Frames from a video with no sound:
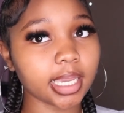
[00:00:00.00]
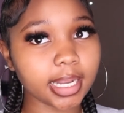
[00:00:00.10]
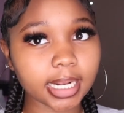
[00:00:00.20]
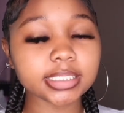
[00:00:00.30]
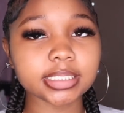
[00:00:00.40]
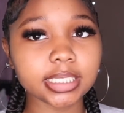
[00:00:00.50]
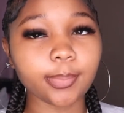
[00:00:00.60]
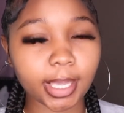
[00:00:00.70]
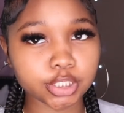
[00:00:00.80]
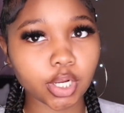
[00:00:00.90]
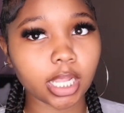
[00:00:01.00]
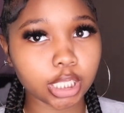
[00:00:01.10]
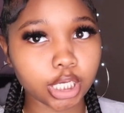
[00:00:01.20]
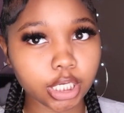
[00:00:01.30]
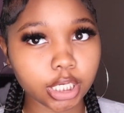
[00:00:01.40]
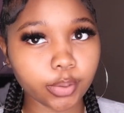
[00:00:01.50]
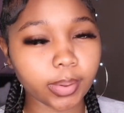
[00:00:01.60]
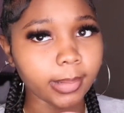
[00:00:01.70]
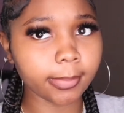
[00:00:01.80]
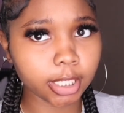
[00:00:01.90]
and i just need to make sure i look good
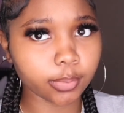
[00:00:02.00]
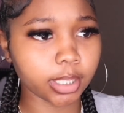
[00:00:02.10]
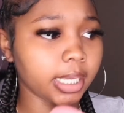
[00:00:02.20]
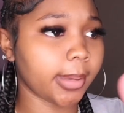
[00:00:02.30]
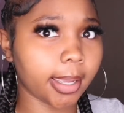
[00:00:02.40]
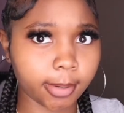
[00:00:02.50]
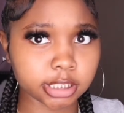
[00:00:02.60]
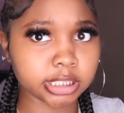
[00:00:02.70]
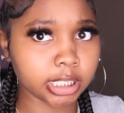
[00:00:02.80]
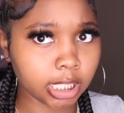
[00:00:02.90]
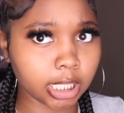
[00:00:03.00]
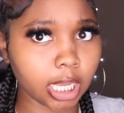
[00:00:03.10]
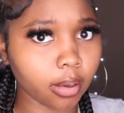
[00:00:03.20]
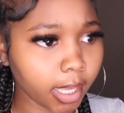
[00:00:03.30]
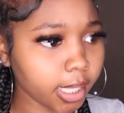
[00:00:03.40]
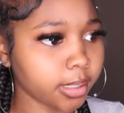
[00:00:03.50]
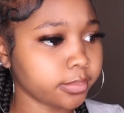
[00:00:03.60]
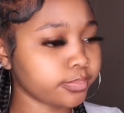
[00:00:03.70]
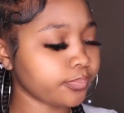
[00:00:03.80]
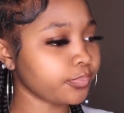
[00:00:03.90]
with my mirror in my emergency kit all
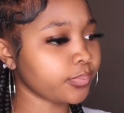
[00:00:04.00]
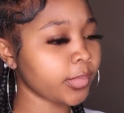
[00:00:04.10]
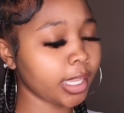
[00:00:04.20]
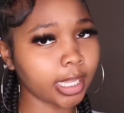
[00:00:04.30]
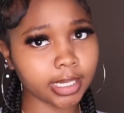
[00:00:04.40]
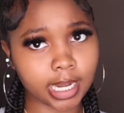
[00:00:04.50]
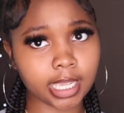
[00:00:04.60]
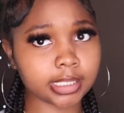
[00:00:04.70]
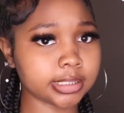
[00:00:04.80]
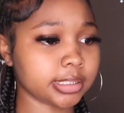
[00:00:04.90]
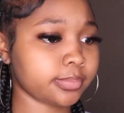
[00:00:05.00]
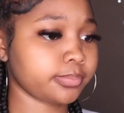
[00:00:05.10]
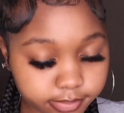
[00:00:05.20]
right next